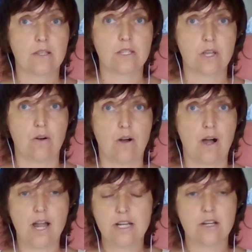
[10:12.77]
So
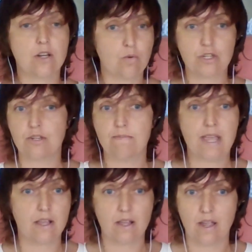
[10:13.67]
I didn't know what to
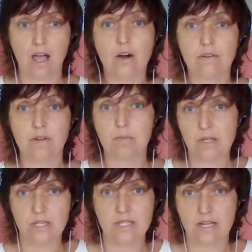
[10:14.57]
make out of it
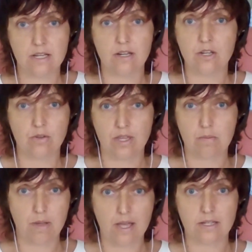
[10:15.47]
because I didn't know
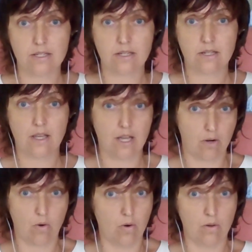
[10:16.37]
that pet at
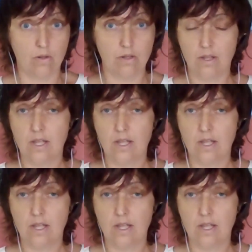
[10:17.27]
all.